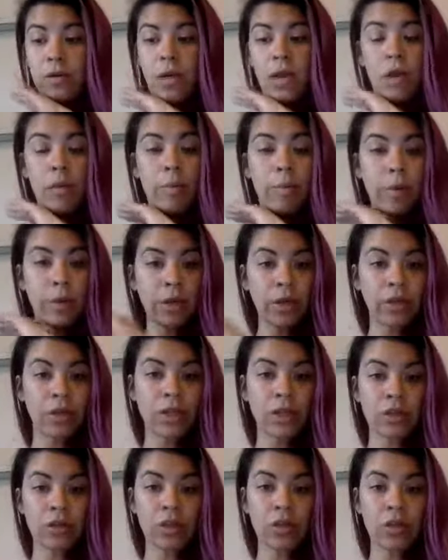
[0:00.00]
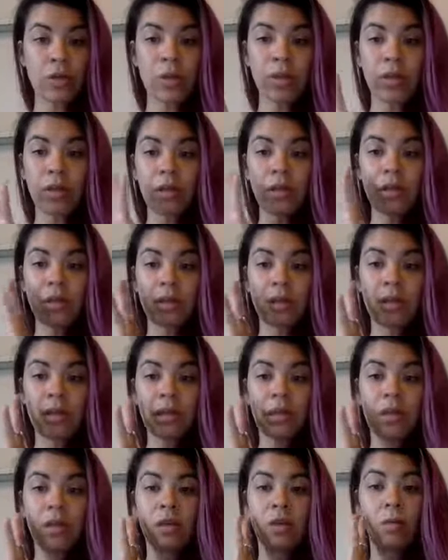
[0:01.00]
Put your citrus oils
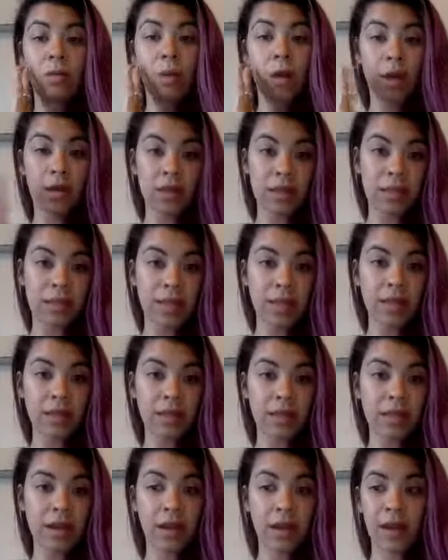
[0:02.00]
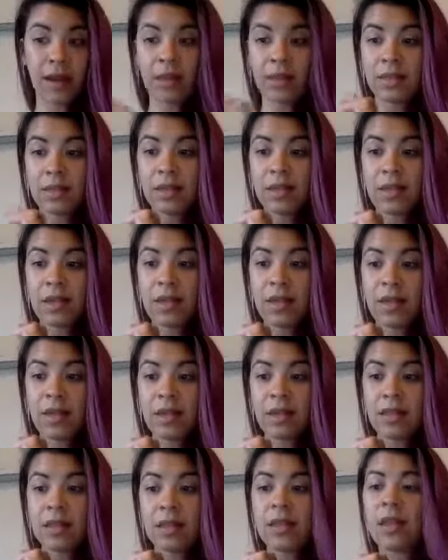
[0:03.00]
where the sun's not going to see
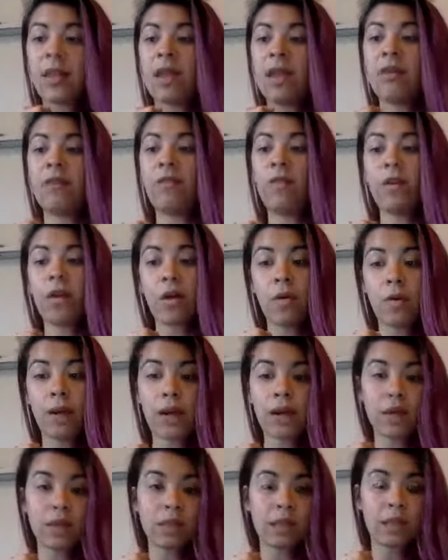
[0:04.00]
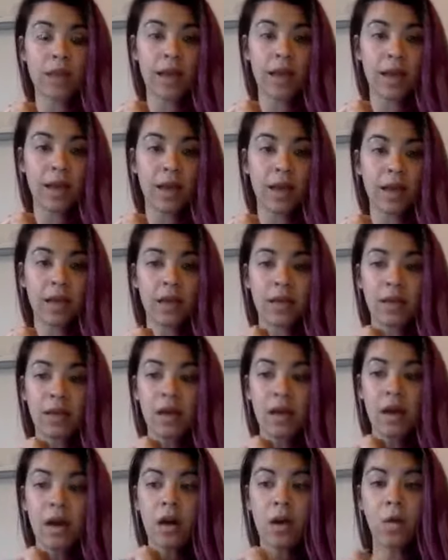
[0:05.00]
it if you're going outside
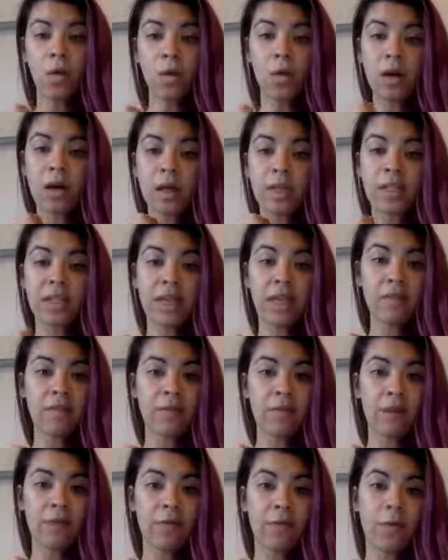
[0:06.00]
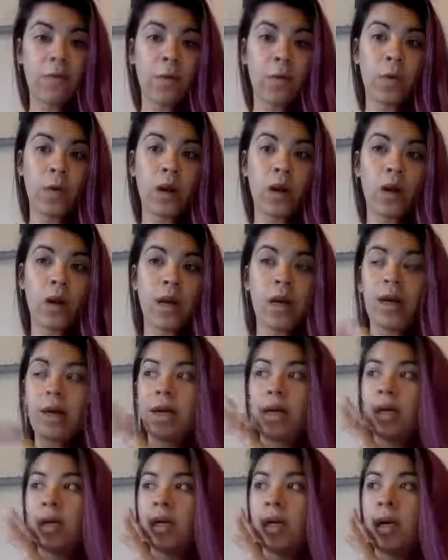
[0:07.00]
or save them for,
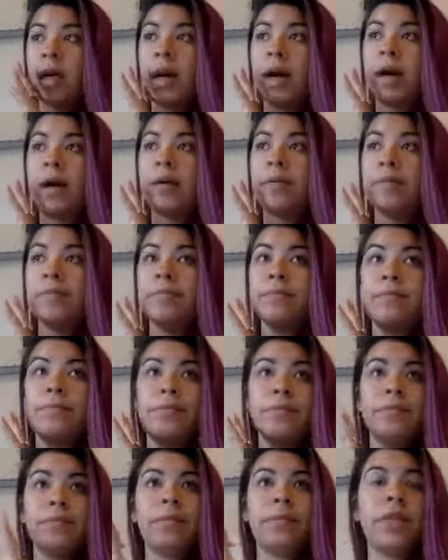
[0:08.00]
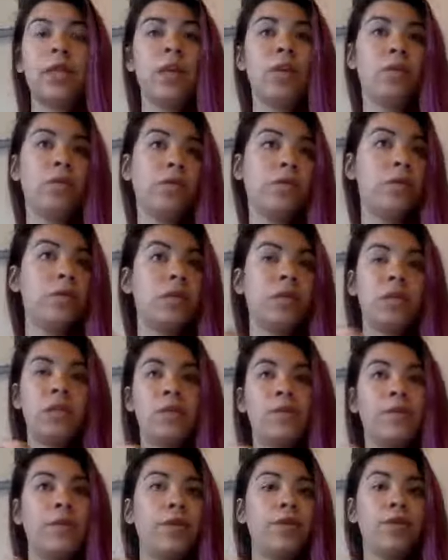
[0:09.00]
um, you know, the
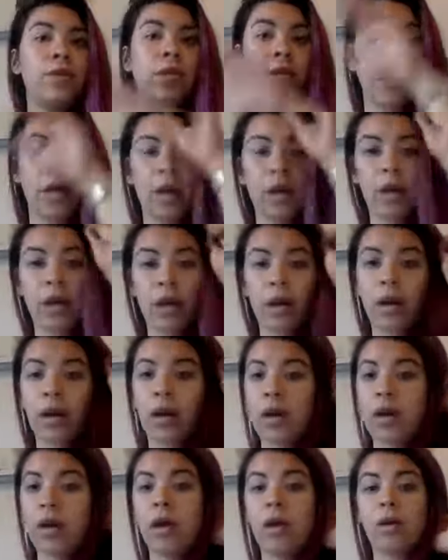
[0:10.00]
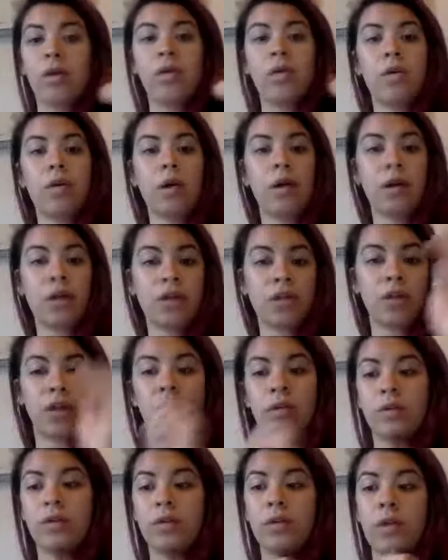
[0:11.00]
diffuser or
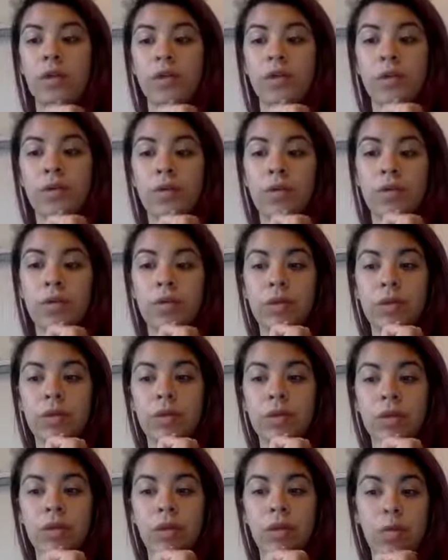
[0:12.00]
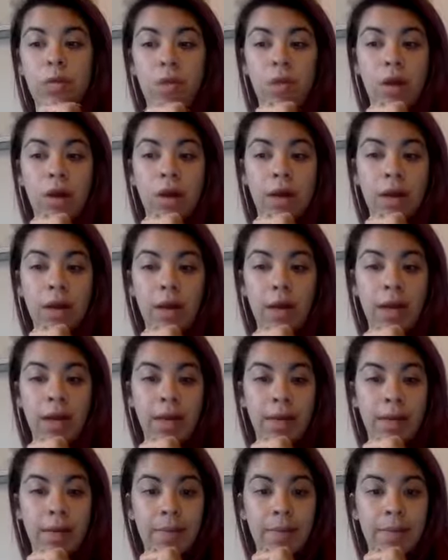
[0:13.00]
internal use or
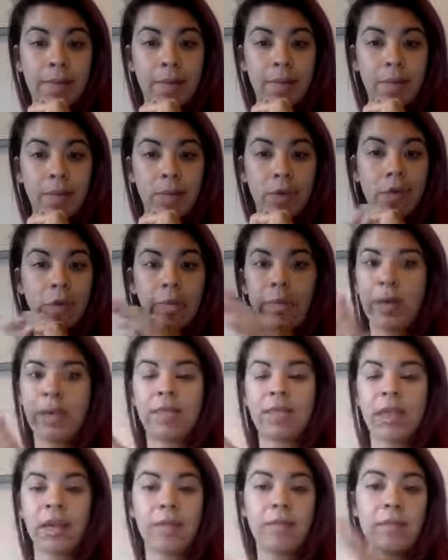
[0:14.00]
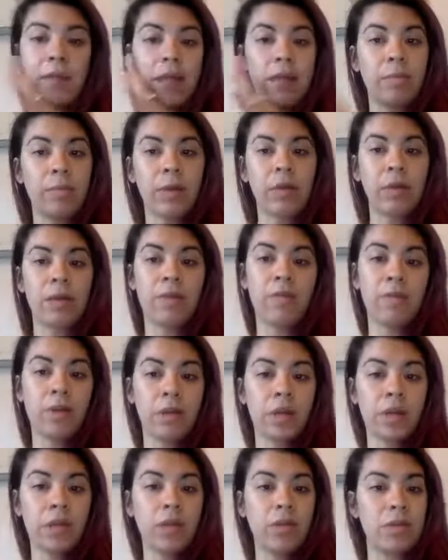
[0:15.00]
um, or bedtime. Like put if you're
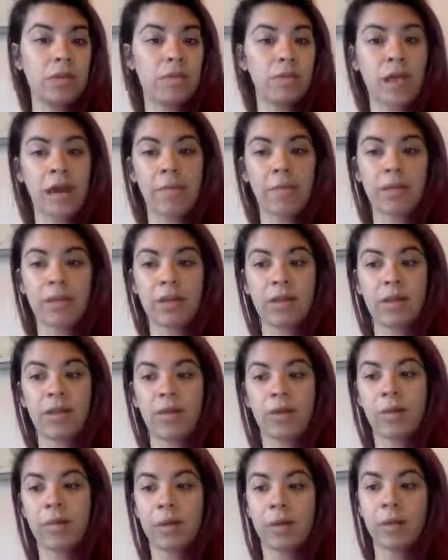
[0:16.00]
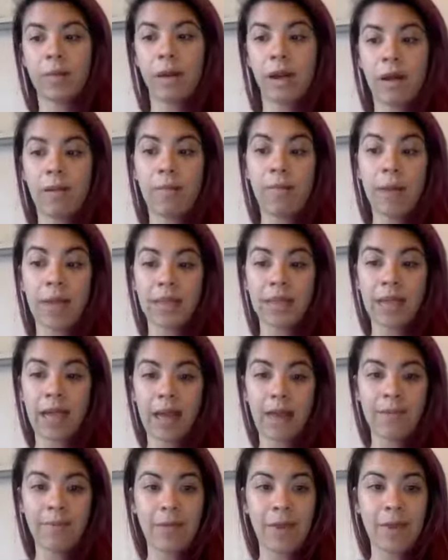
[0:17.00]
going to use them topically, you could put them on at
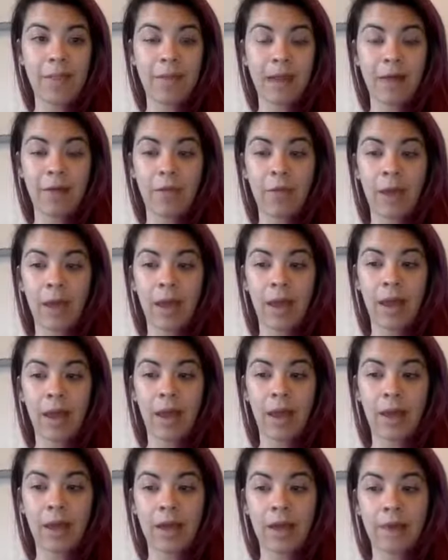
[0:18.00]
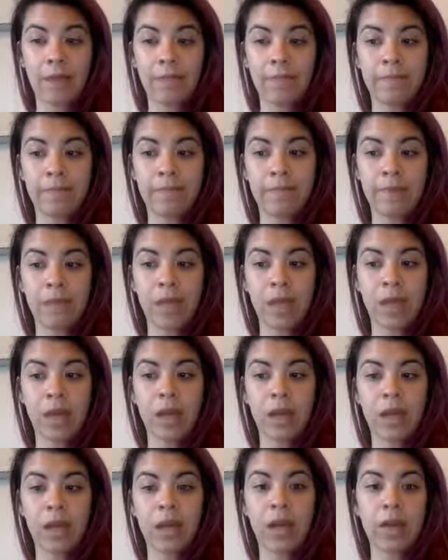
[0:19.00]
bedtime, and that way um,
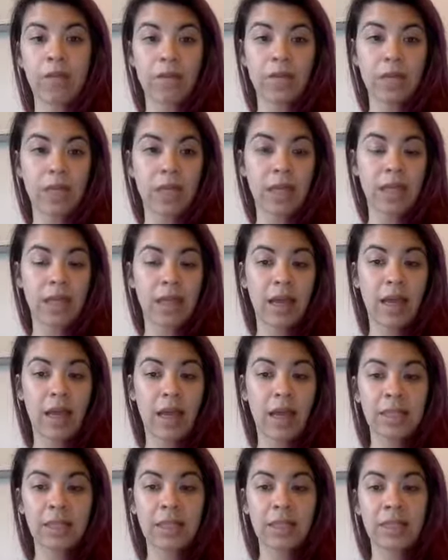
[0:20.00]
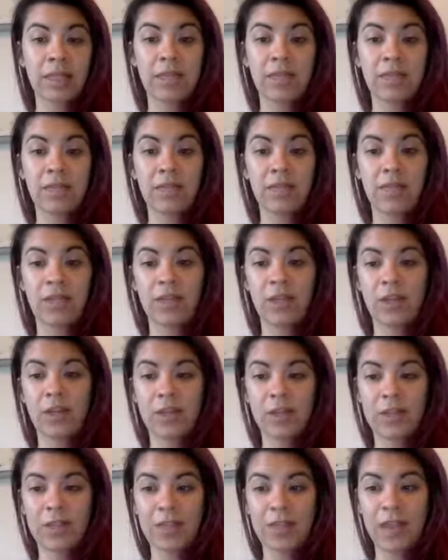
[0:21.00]
you're not risking that sensitivity to your
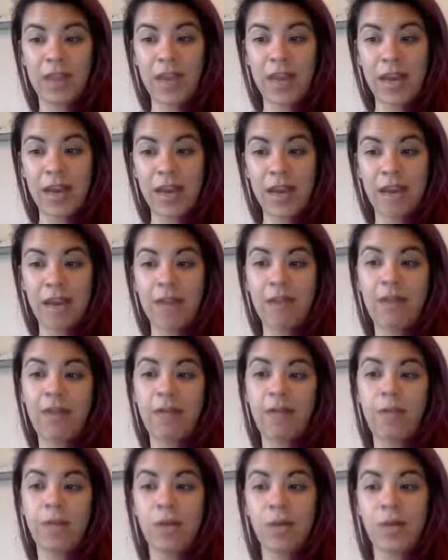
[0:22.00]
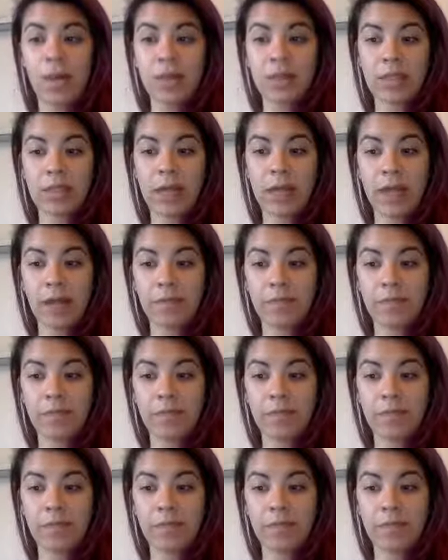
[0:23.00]
skin when you go outside.